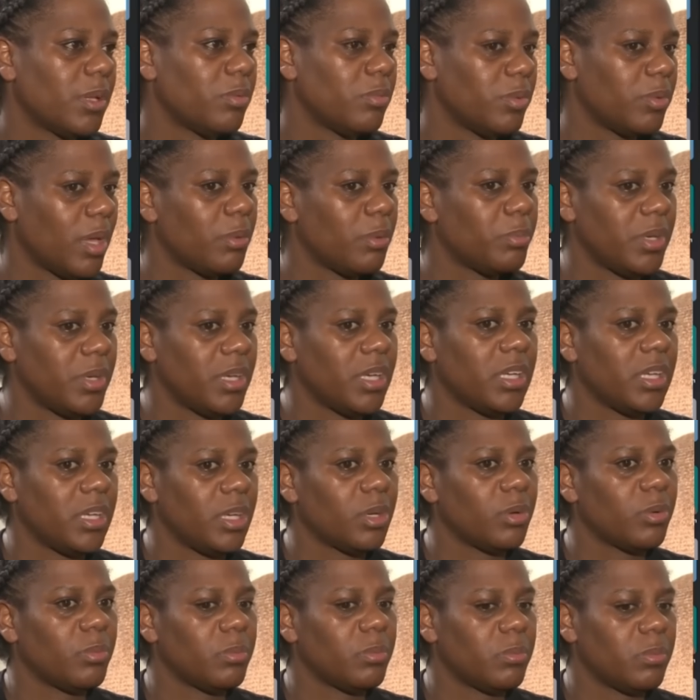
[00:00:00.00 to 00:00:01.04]
them not being
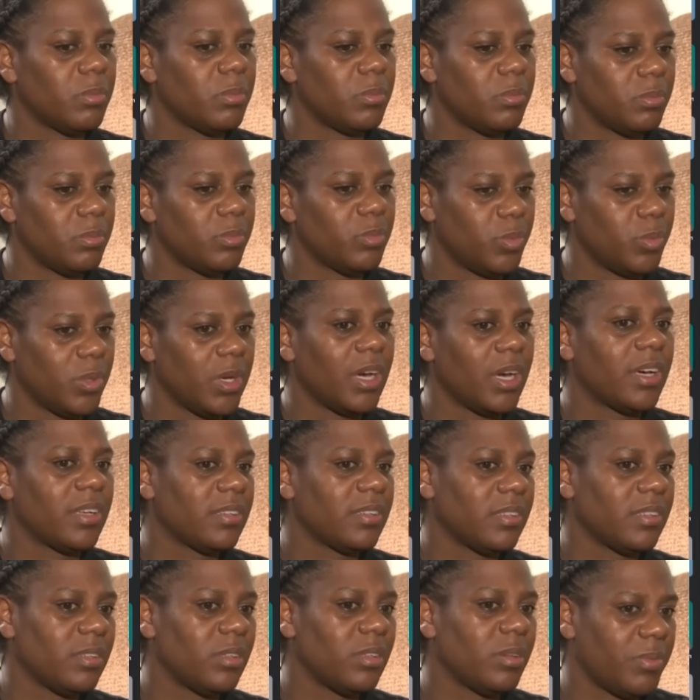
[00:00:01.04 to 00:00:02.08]
here with
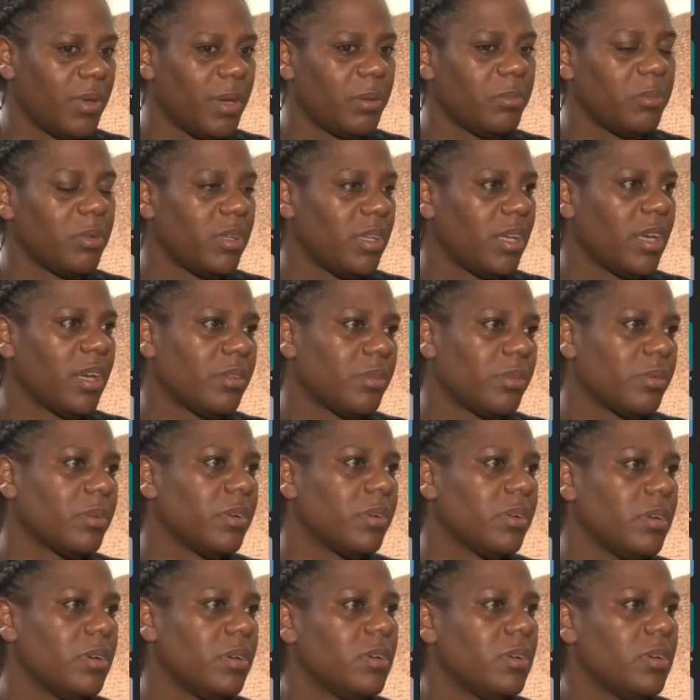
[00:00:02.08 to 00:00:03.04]
us, the family together.